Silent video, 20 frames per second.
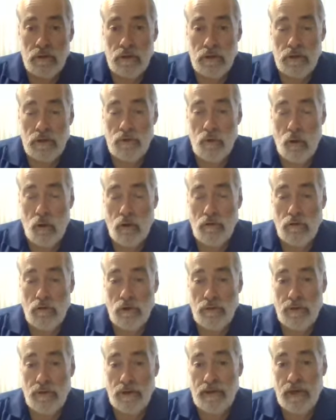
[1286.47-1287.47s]
and oral,"
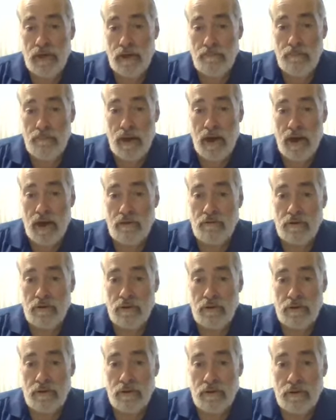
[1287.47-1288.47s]
and then came back
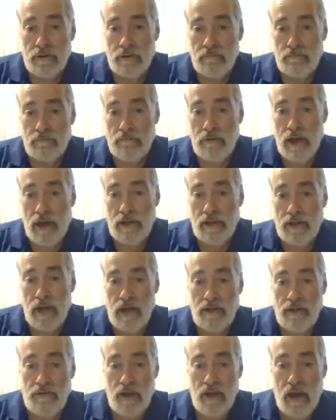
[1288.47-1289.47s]
right
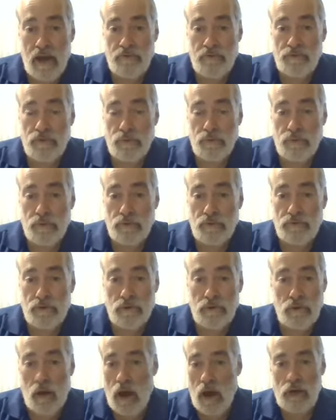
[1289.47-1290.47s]
afterwards
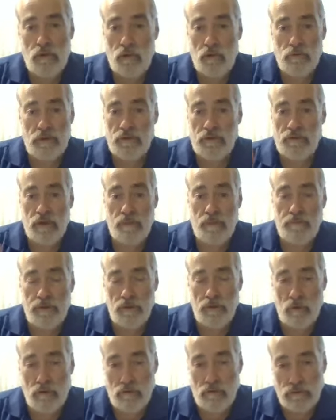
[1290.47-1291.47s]
saying, "No, I don't accept the
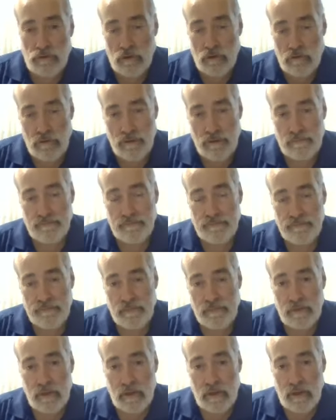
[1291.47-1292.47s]
oral Torah."
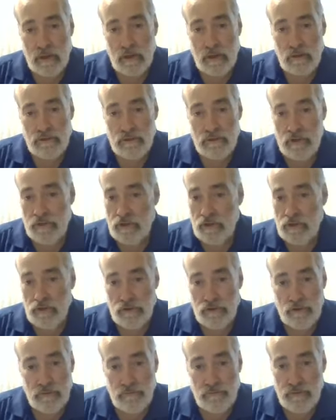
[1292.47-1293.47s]
So that your
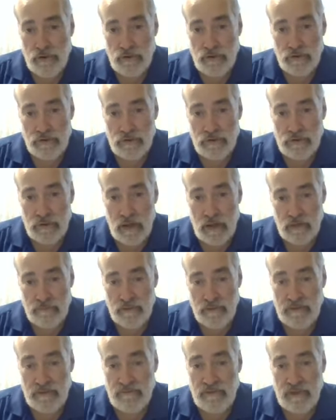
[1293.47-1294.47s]
conversion has
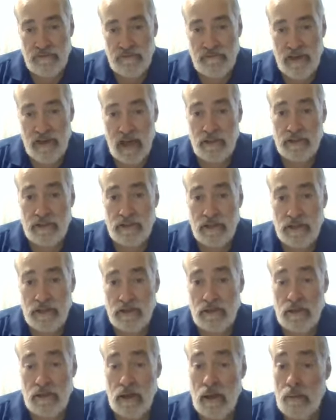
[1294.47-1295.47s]
been
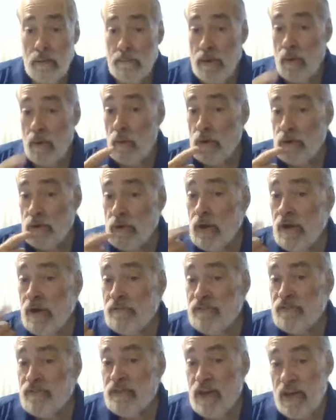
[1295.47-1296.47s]
invalidated by what you have
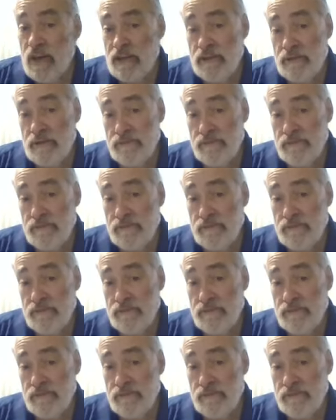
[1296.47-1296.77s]
said,